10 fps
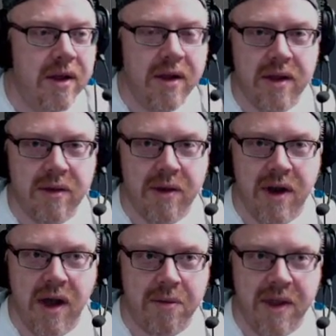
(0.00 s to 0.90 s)
So we've got
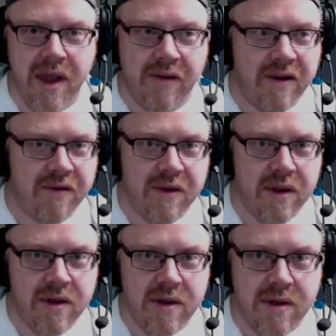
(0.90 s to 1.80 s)
to update our
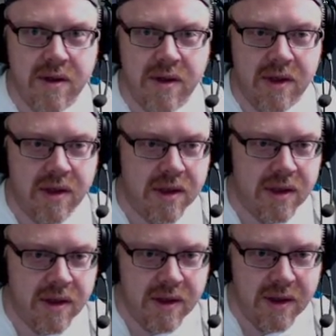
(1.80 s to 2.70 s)
reference.
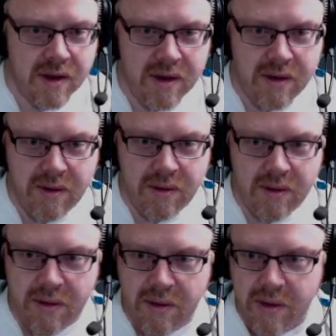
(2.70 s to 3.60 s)
So
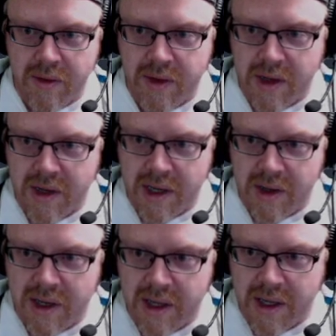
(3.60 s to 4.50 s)
that
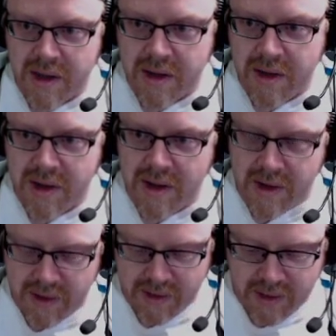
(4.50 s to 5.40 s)
now has
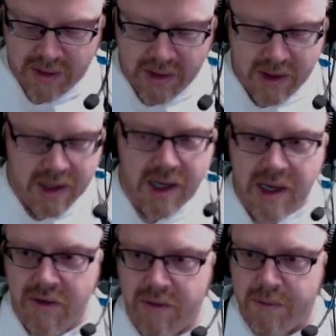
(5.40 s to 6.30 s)

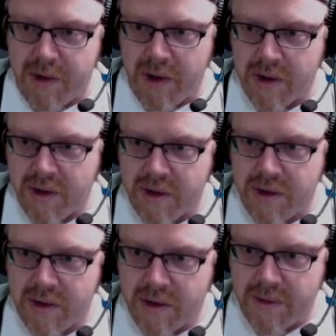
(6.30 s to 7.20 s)

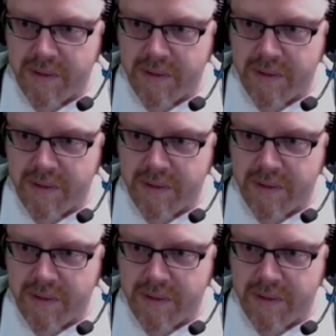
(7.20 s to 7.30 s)
HBox